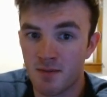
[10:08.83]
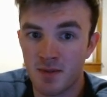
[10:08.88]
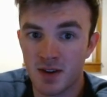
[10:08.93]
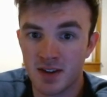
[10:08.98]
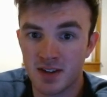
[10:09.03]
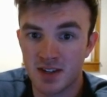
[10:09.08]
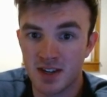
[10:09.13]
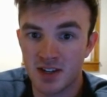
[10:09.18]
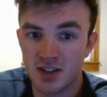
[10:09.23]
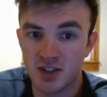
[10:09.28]

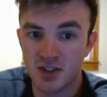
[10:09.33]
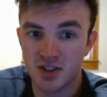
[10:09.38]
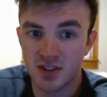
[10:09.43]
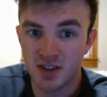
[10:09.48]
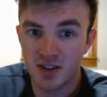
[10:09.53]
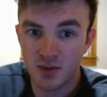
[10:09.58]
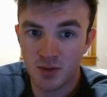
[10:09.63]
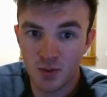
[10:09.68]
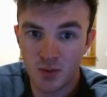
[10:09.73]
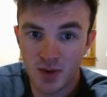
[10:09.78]
Essentially,
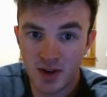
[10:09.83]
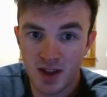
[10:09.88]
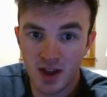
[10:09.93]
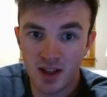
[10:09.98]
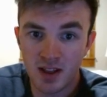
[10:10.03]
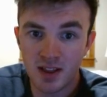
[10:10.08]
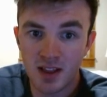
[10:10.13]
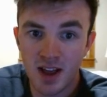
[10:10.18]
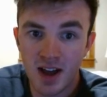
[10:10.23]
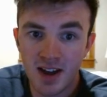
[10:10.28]
when it
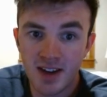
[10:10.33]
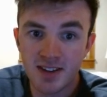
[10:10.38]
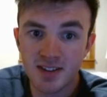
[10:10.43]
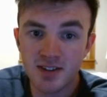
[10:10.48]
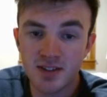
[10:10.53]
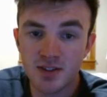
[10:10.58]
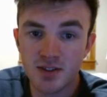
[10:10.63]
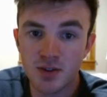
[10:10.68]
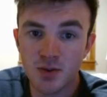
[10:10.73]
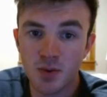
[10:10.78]

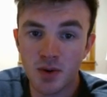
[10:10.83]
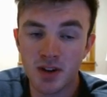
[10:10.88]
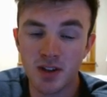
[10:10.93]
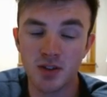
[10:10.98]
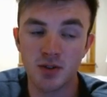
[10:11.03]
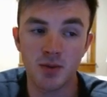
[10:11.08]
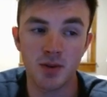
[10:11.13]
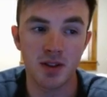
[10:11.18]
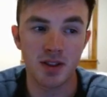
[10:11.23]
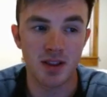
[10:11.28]
aligns, you want it
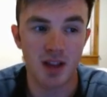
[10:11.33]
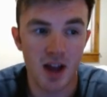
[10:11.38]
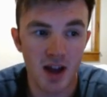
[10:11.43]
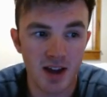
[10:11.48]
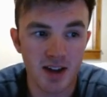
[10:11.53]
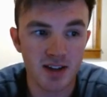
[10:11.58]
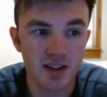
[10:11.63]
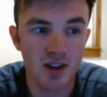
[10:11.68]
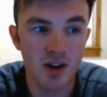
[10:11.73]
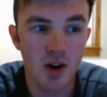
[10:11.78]
to
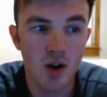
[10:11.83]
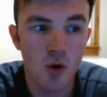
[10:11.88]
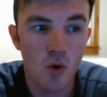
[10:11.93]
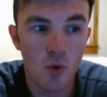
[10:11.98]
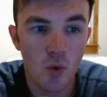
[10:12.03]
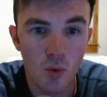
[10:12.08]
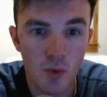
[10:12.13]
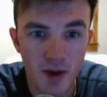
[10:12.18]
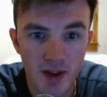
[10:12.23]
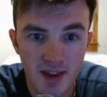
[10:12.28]
align
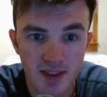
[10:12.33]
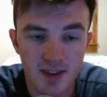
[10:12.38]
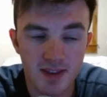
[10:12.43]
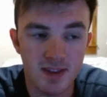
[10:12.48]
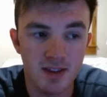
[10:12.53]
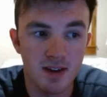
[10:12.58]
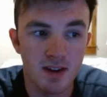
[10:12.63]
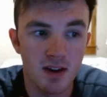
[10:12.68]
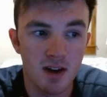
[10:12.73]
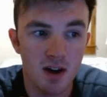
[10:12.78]
with